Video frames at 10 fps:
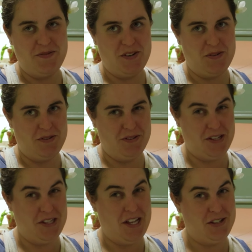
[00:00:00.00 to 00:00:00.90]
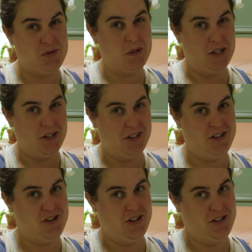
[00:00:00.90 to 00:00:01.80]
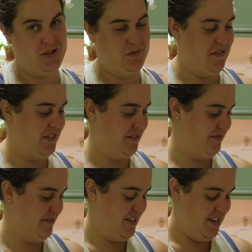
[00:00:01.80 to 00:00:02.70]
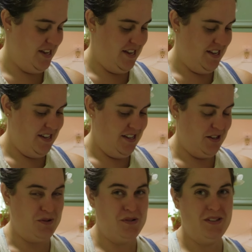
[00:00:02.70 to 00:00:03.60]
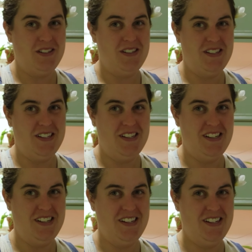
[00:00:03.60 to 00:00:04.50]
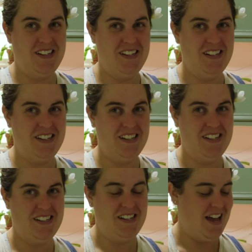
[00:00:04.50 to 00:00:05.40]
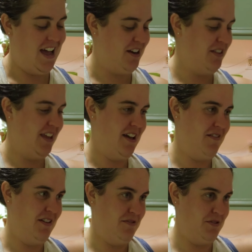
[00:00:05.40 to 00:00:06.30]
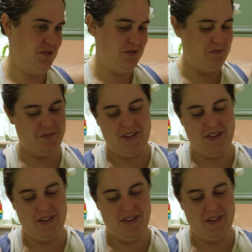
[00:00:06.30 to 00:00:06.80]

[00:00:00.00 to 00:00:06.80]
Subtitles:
Which one will look less weird on a chocolate chip muffin? Gold? I don't think I have enough gold.